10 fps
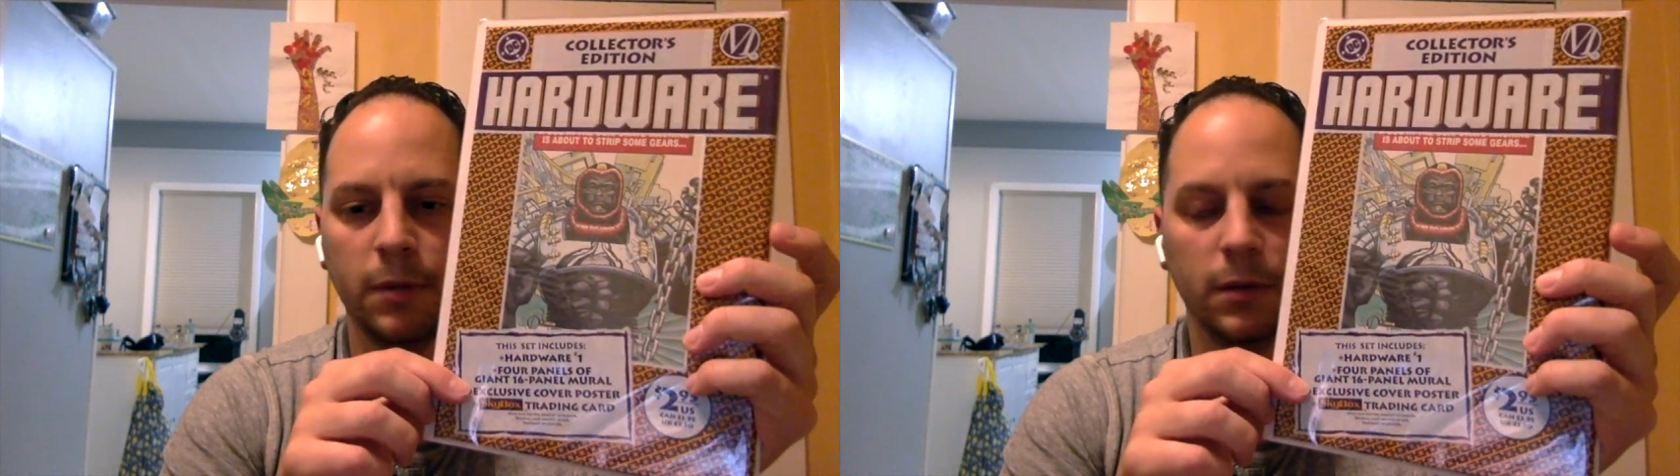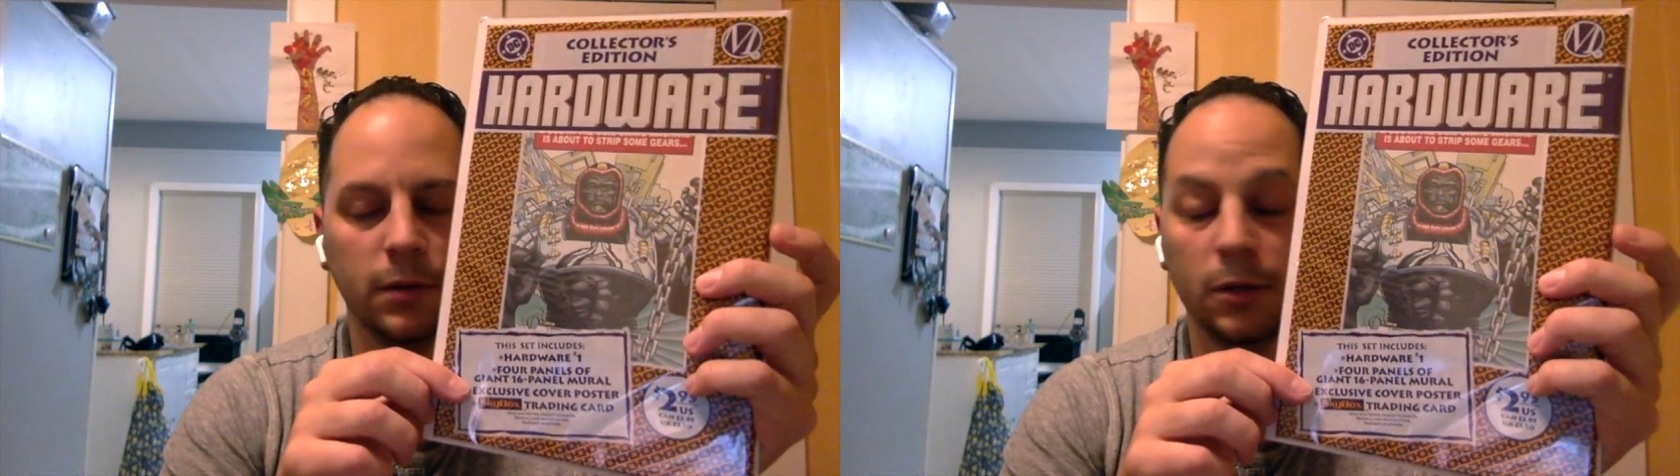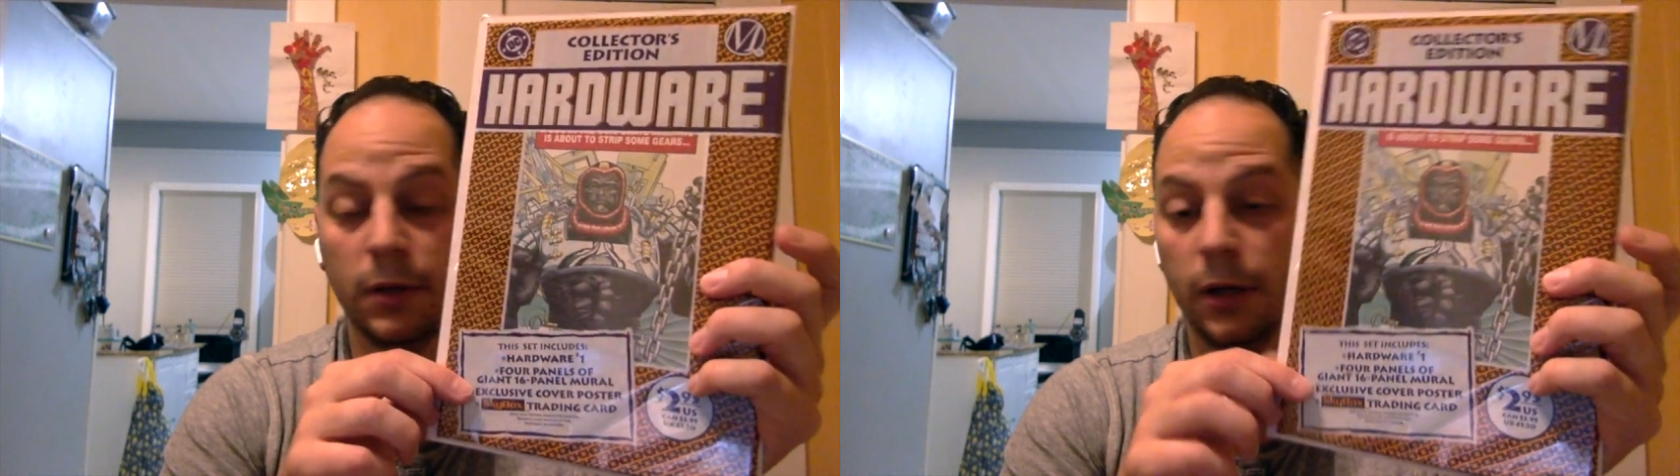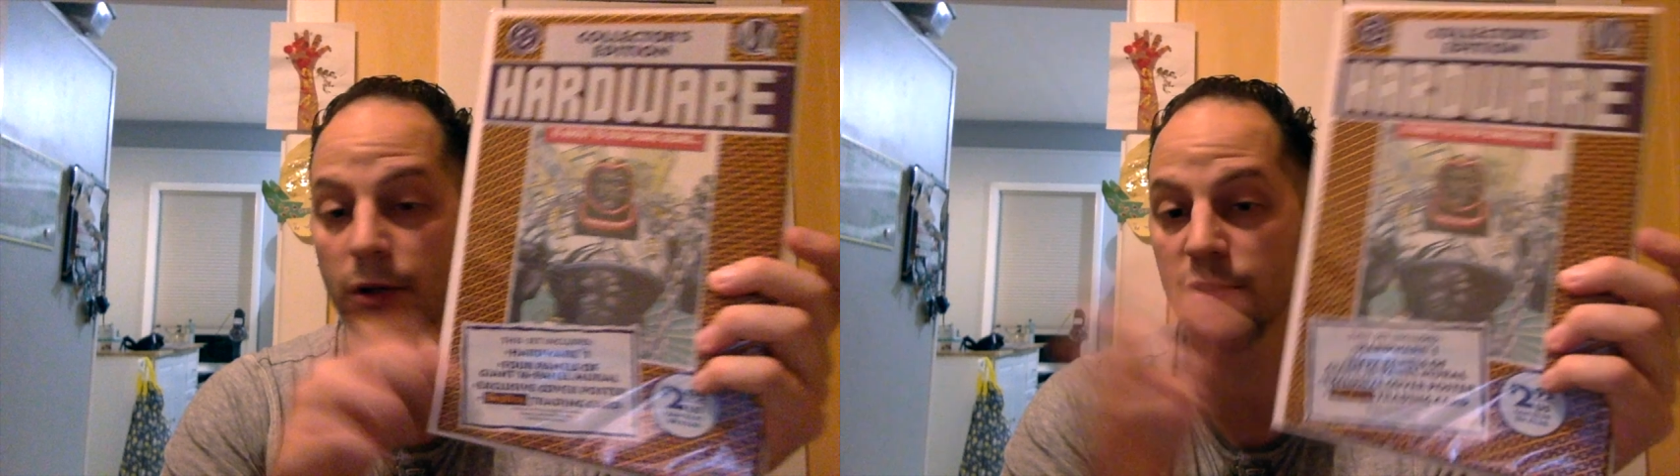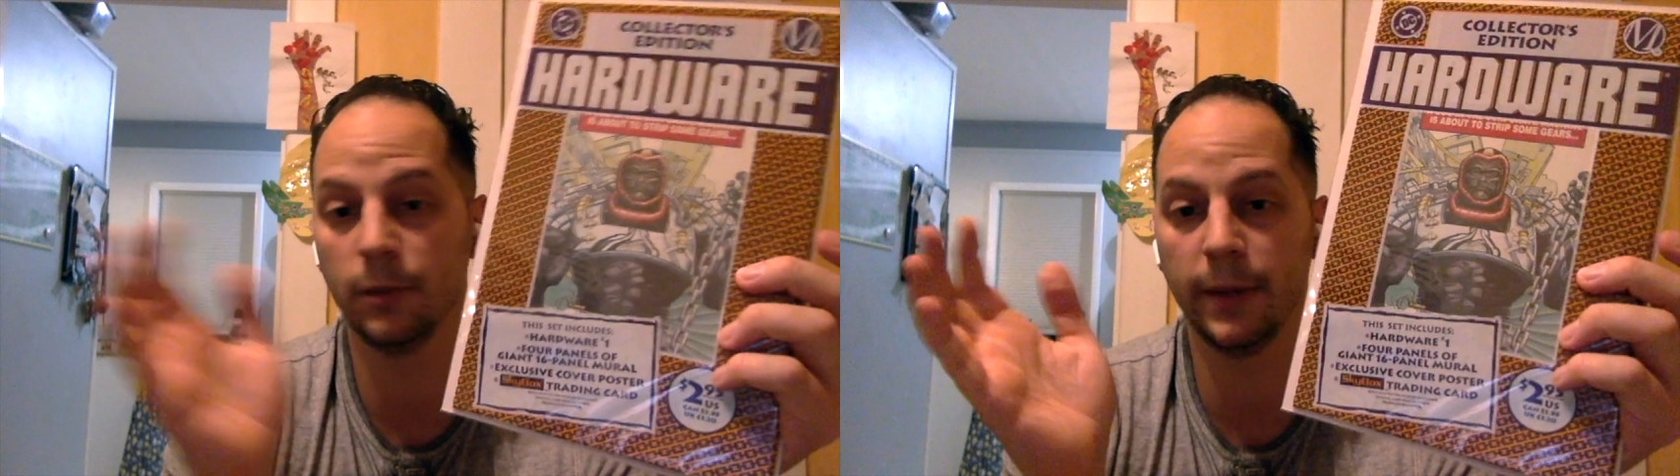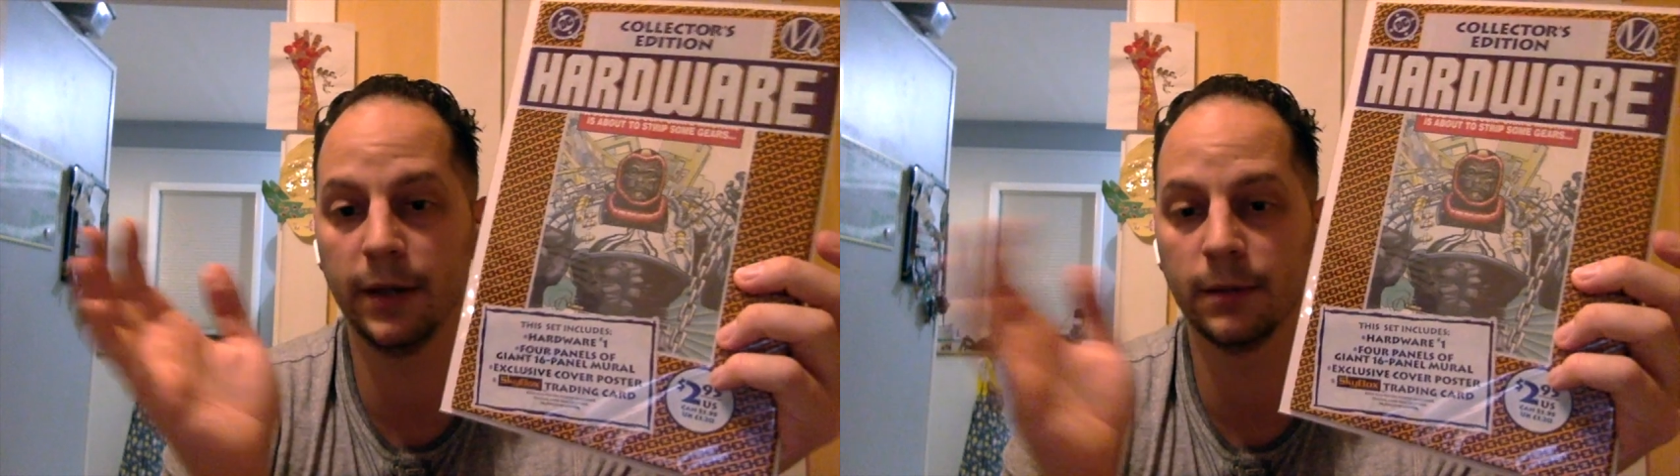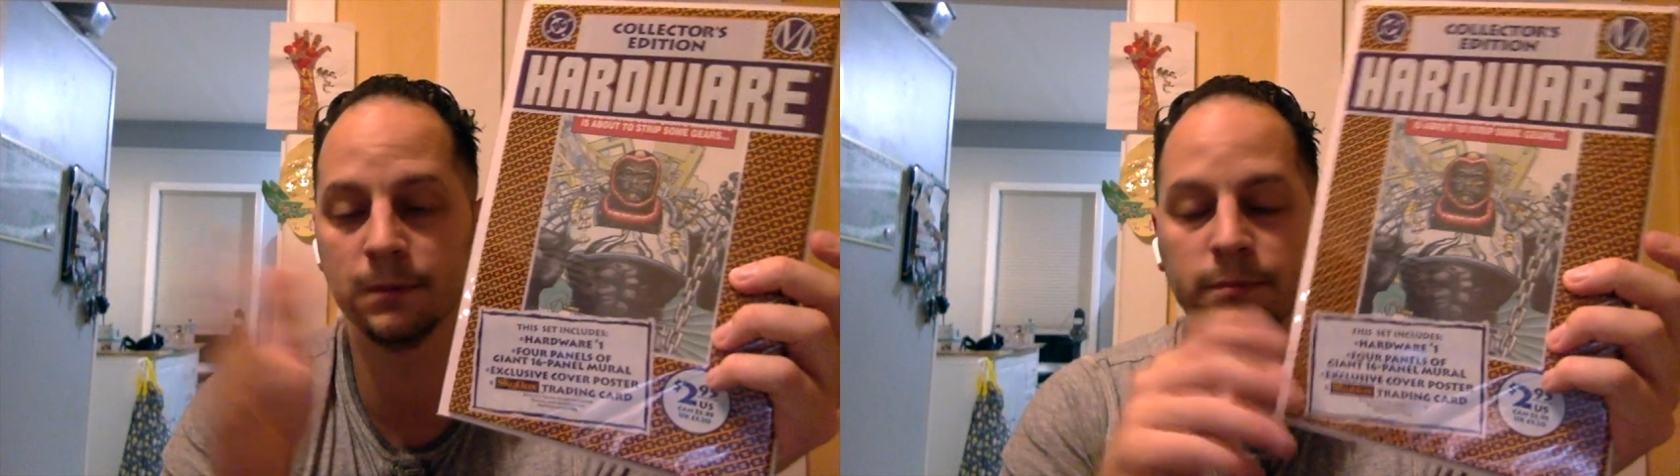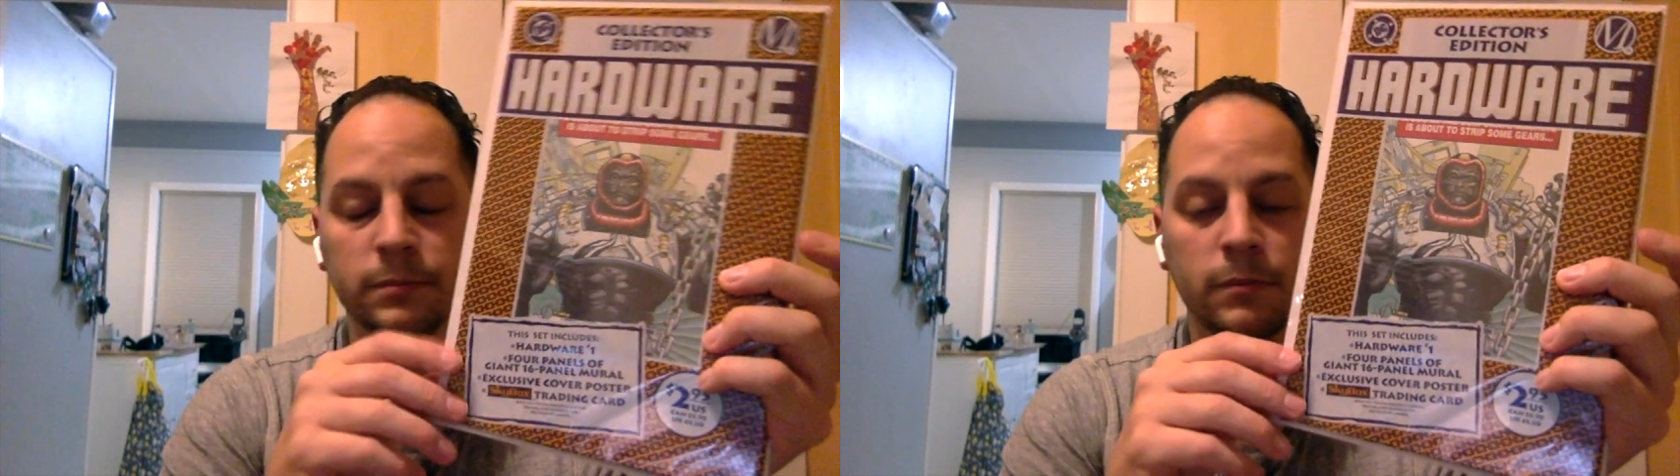But, you know, they all still make them.